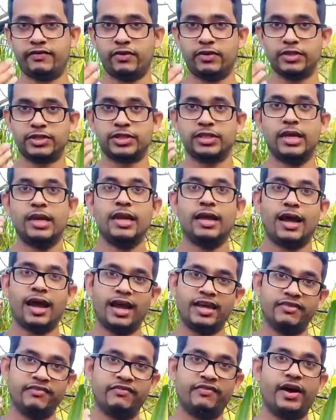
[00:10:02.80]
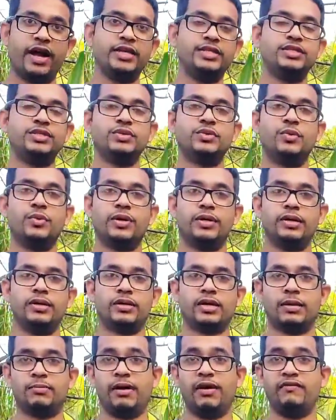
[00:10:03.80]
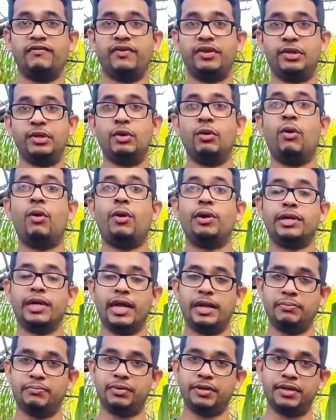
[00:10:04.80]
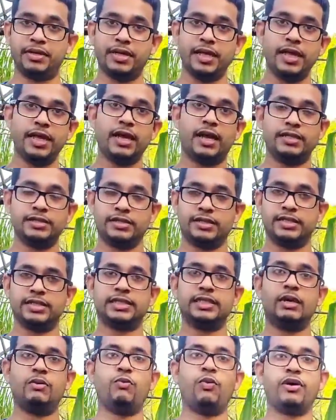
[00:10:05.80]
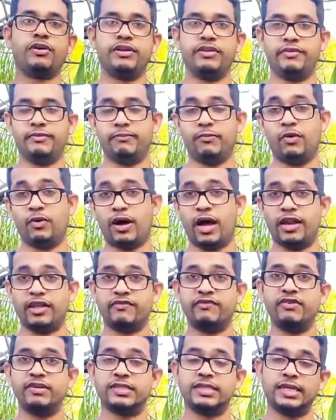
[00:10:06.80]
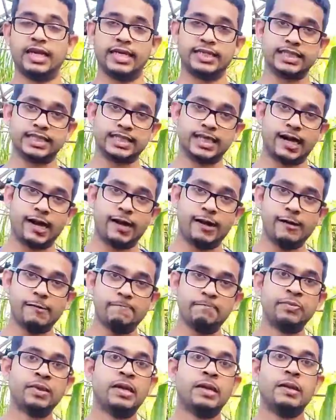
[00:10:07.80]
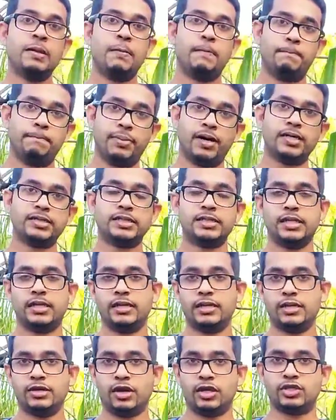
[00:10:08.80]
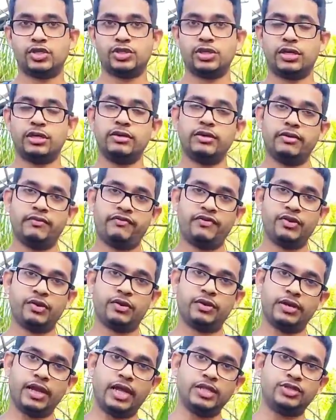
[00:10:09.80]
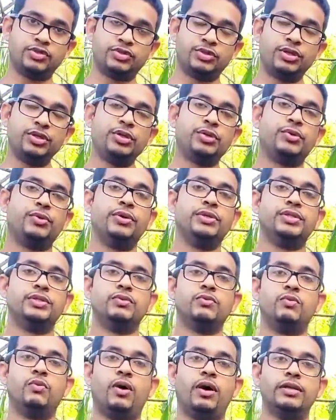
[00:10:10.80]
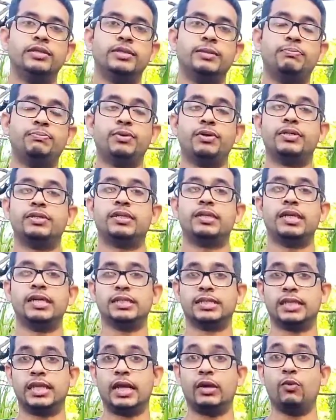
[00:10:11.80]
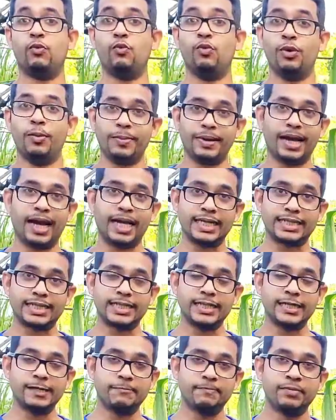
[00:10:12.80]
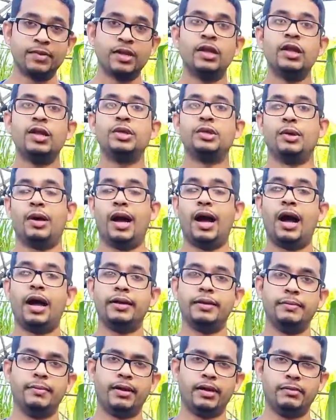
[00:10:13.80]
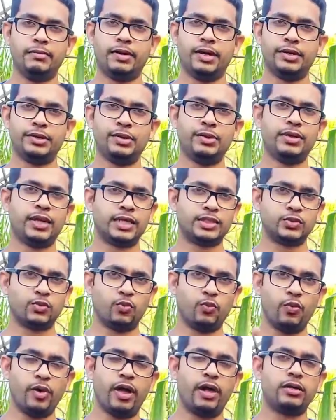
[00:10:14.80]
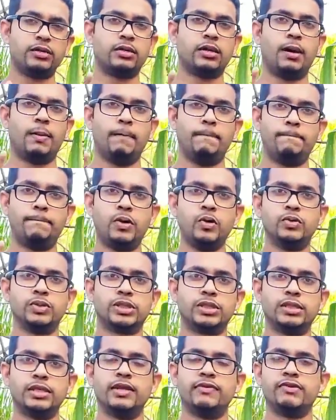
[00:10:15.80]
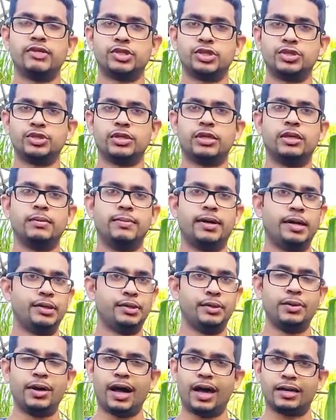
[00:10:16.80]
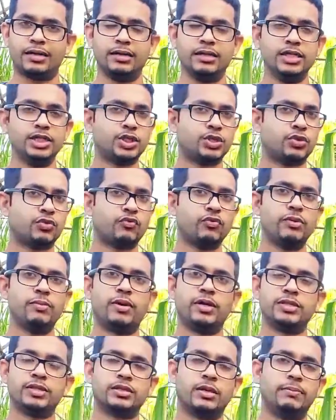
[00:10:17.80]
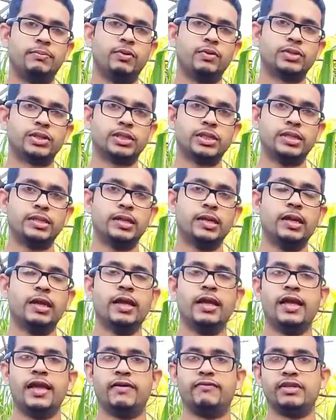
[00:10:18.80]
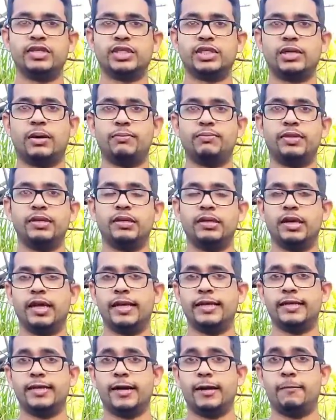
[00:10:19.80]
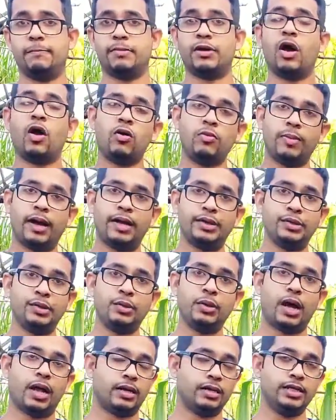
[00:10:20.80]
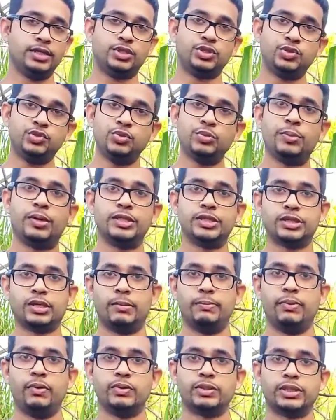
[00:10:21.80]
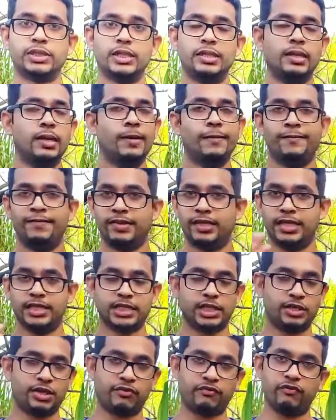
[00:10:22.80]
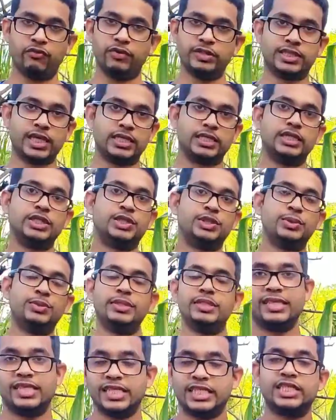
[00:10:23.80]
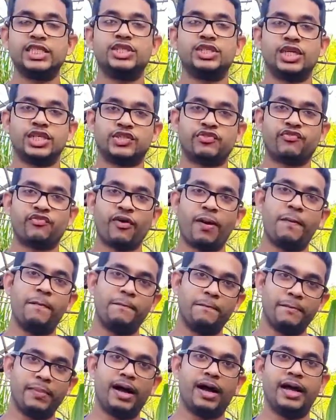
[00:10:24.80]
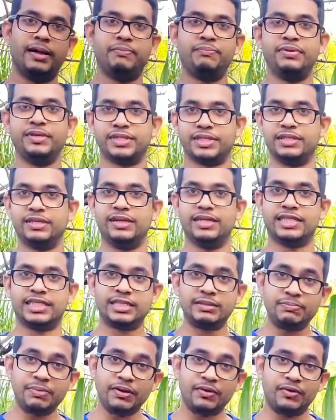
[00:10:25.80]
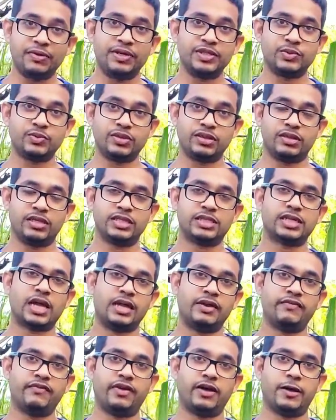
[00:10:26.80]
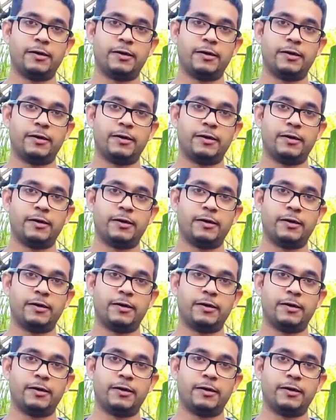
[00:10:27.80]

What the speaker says: course, I invite you to go and look at my video on NPK and to understand what the organic fertilizers are. But in a nutshell, for your nitrogen, you're going to want to put things like worm casting, your animal manure that's well composted. If it's chicken manure, at least 3 months composted. If it's something like cow manure, at least 2 months composted. These are not rules set in stone. This is just from my personal experience with this kind of